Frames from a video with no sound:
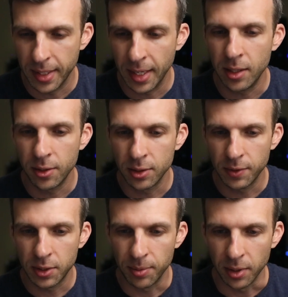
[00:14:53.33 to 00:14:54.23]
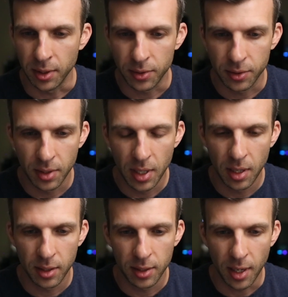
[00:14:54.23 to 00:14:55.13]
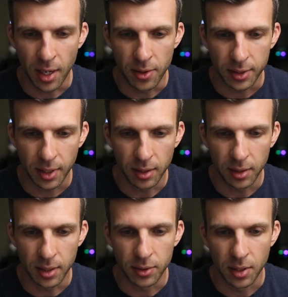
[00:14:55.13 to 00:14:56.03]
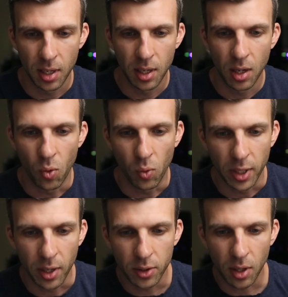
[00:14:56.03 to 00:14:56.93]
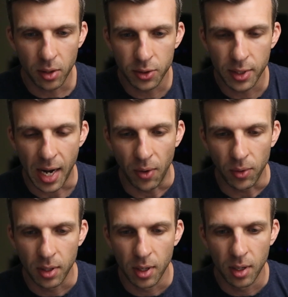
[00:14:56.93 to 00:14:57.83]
8 years of experience, and their title is $100 an hour,